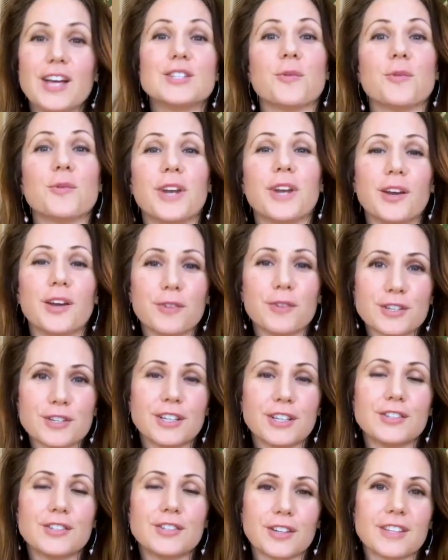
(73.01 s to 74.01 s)
So when I
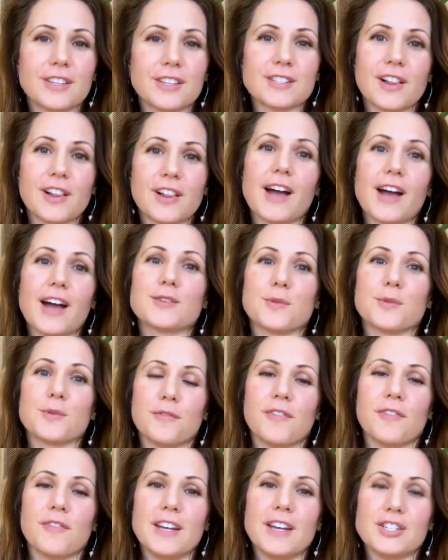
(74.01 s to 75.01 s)
originally took this class from
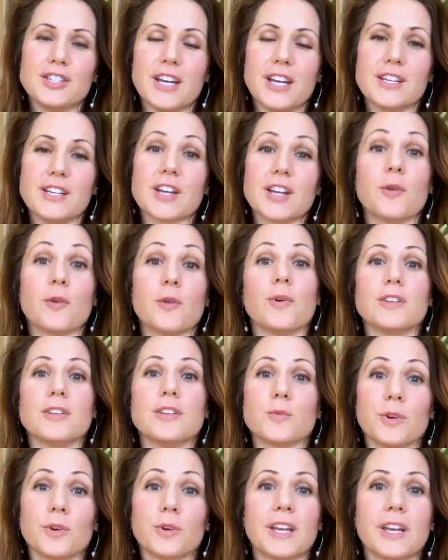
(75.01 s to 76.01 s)
Invite Change, I was
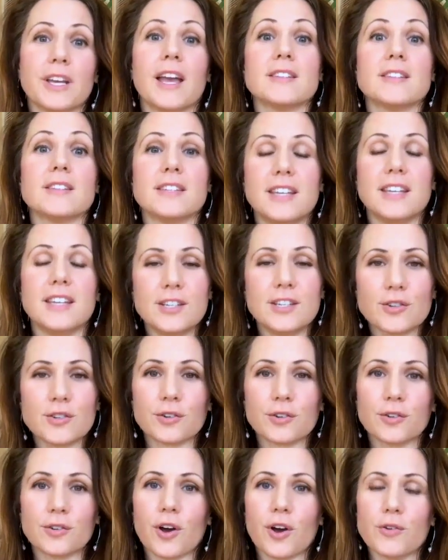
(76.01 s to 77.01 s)
working as an
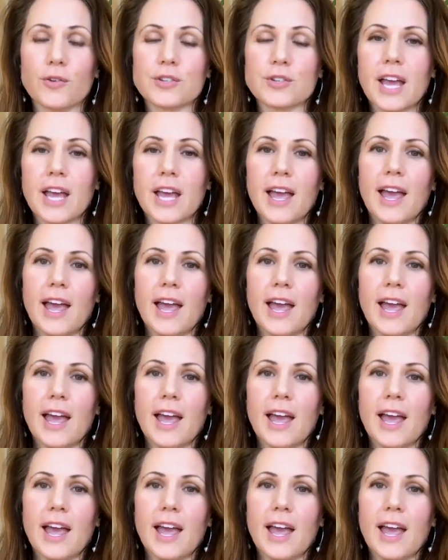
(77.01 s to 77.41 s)
internal coach,